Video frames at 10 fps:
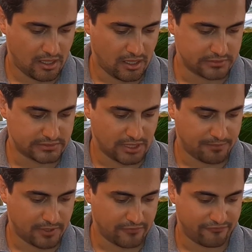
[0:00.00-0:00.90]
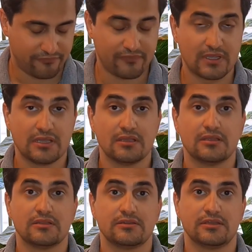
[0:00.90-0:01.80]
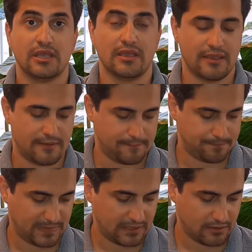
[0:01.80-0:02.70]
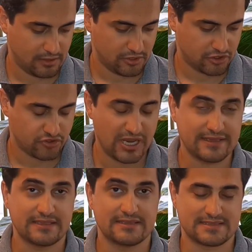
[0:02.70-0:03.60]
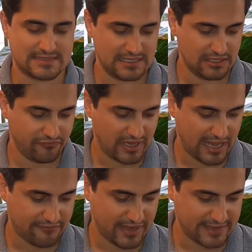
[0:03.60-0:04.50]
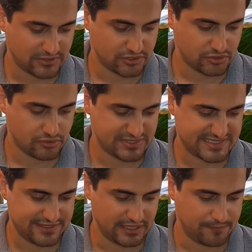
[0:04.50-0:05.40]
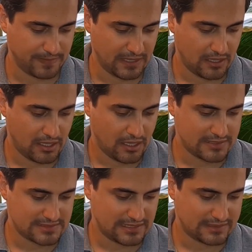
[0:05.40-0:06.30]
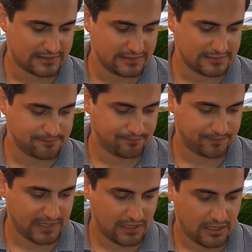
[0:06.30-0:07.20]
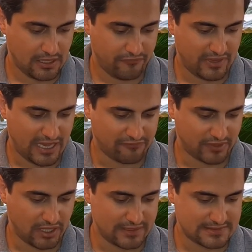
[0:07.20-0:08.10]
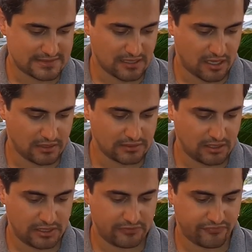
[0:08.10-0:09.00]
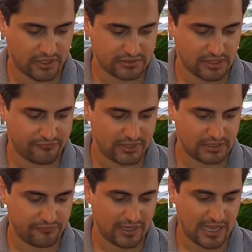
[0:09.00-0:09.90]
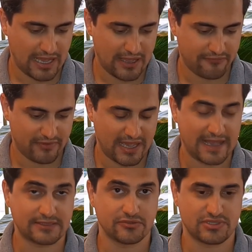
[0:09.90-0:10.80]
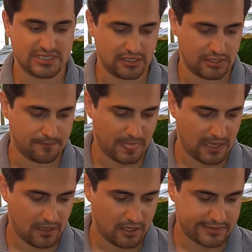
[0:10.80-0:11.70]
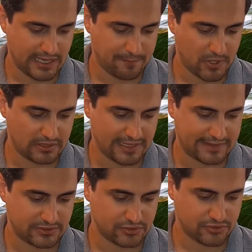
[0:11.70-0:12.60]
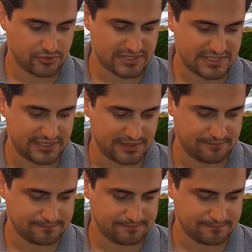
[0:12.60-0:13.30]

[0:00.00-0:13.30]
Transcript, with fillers: on top of the created scene, we have add to Siri. I select it. We have lights on. In front of it, we have add to Siri. I tap on add to Siri.